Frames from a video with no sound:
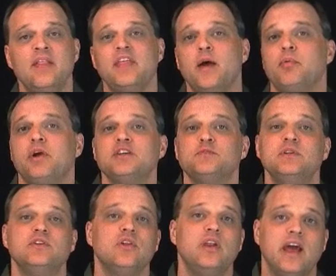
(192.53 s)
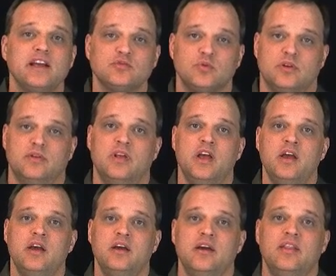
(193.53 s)
That brings me to the next one.
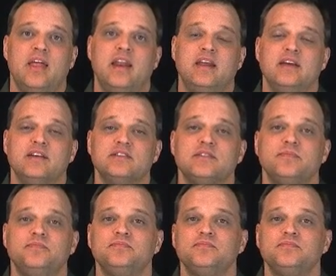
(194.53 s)
That is